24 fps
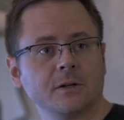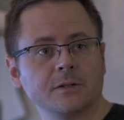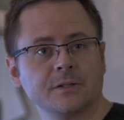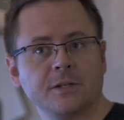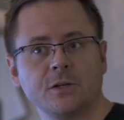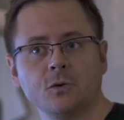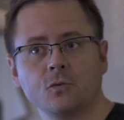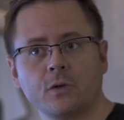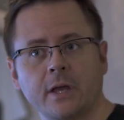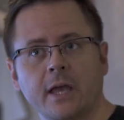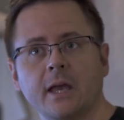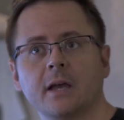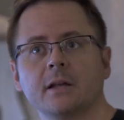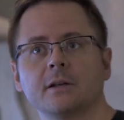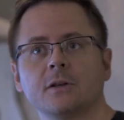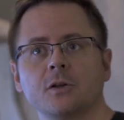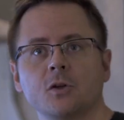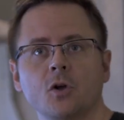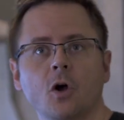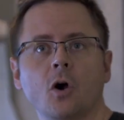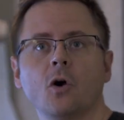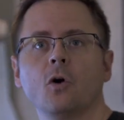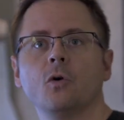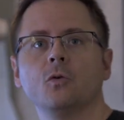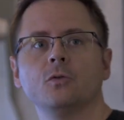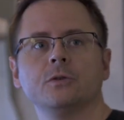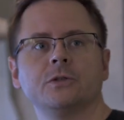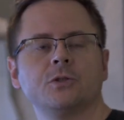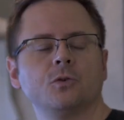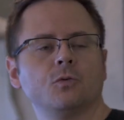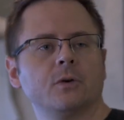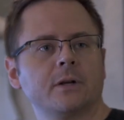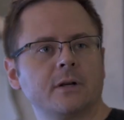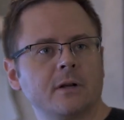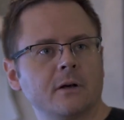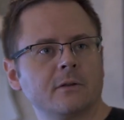You can't go
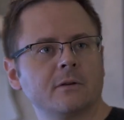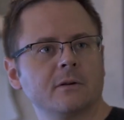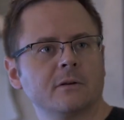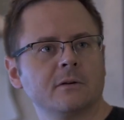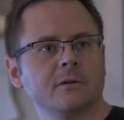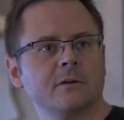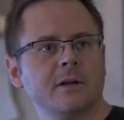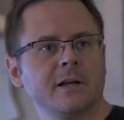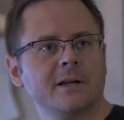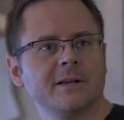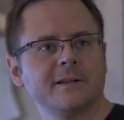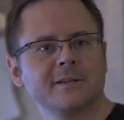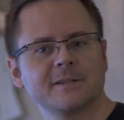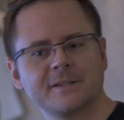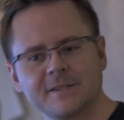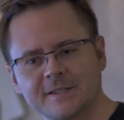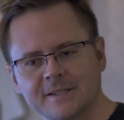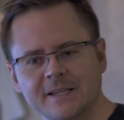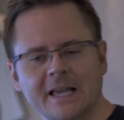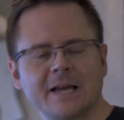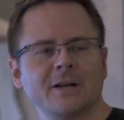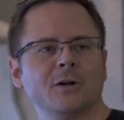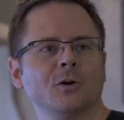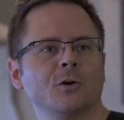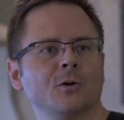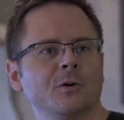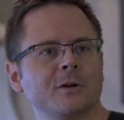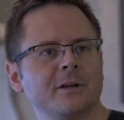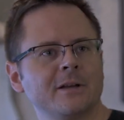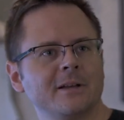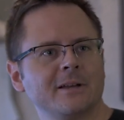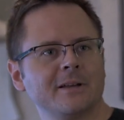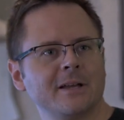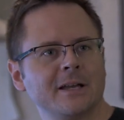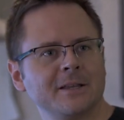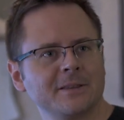to another center
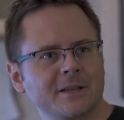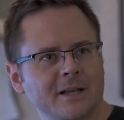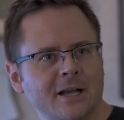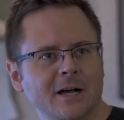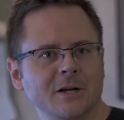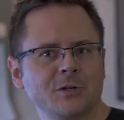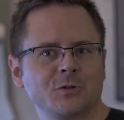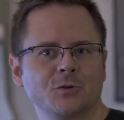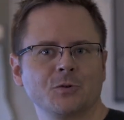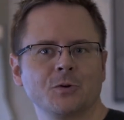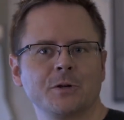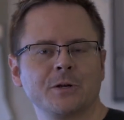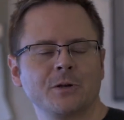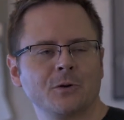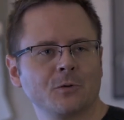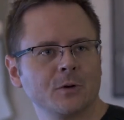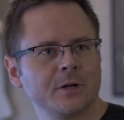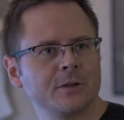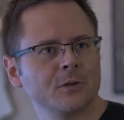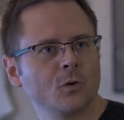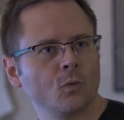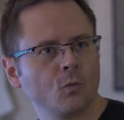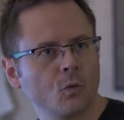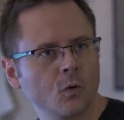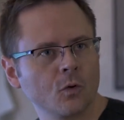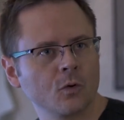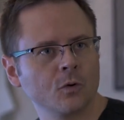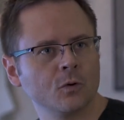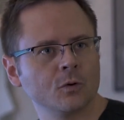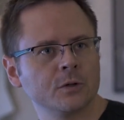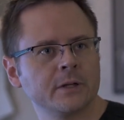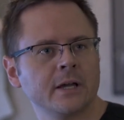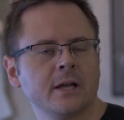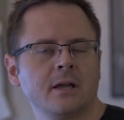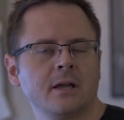in the country or in the world